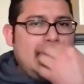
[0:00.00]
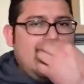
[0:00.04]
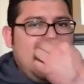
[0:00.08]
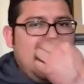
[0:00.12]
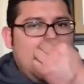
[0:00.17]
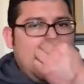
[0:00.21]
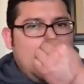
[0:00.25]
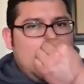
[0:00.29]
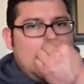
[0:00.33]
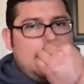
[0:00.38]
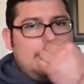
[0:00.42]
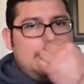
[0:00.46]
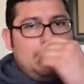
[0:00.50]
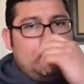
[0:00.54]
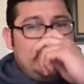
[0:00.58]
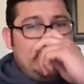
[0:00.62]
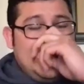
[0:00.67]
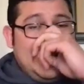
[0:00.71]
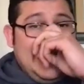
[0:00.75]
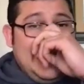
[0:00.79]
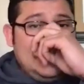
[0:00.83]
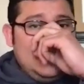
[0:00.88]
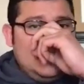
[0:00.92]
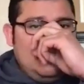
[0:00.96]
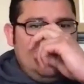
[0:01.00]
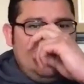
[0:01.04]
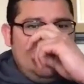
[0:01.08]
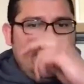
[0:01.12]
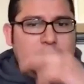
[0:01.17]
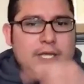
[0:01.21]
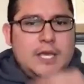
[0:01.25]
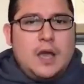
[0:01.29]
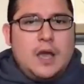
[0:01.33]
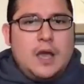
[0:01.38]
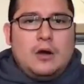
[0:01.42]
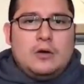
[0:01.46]
But in the
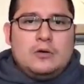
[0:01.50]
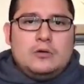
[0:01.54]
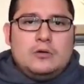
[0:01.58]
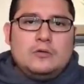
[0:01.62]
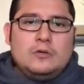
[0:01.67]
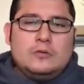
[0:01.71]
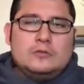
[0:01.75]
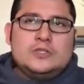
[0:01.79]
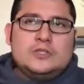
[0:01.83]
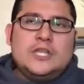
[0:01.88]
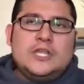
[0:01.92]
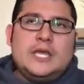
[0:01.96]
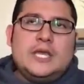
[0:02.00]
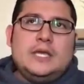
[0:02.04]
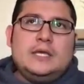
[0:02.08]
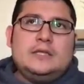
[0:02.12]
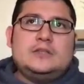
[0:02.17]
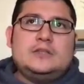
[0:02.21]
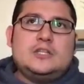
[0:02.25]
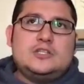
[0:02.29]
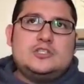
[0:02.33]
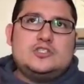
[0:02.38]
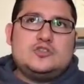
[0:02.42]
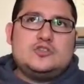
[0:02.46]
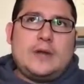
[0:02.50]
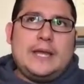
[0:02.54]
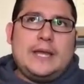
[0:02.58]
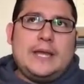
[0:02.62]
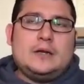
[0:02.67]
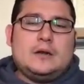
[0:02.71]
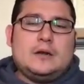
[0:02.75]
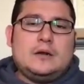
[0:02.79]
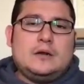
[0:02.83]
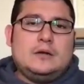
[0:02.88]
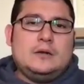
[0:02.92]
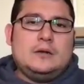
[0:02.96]
video, the
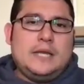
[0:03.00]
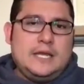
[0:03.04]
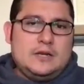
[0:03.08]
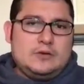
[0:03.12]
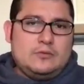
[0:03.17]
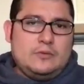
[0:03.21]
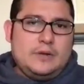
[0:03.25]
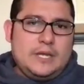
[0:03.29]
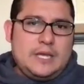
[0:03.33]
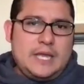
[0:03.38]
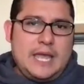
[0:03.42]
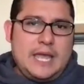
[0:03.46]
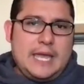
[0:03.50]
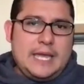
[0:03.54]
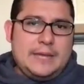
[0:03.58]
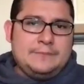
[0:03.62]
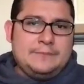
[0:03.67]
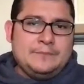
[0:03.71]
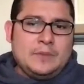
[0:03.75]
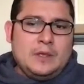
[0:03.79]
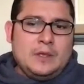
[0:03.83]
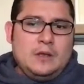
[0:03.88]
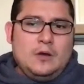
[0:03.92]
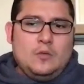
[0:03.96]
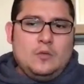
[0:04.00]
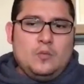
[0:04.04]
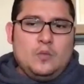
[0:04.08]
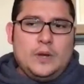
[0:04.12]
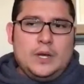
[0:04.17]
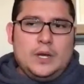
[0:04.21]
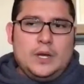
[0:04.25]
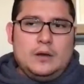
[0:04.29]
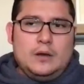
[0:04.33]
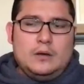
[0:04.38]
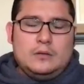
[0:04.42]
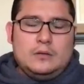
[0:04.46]
trainer Enrique
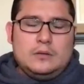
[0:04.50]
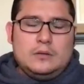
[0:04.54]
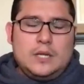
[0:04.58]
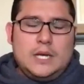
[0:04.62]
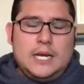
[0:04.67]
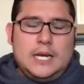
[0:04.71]
will